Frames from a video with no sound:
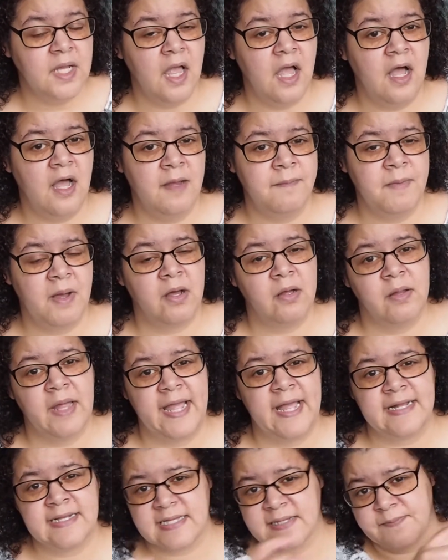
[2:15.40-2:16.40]
I'll
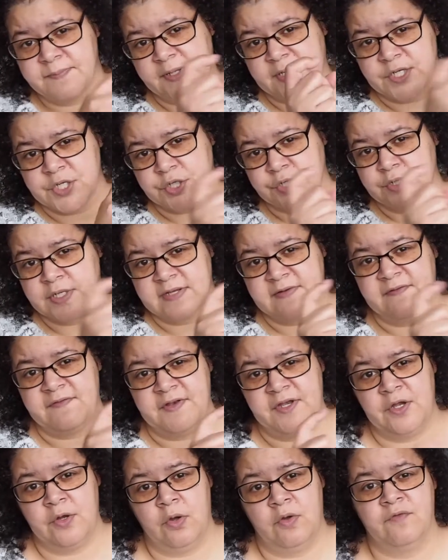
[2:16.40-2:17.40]
add some pictures and
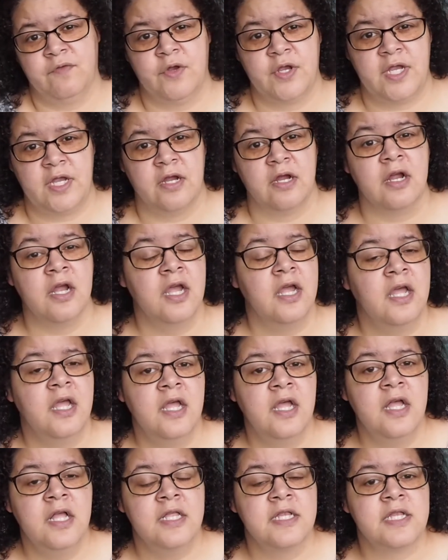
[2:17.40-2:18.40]
video over here.
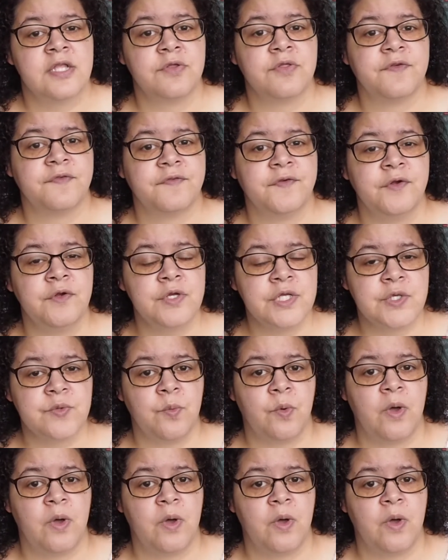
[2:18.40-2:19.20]
So the first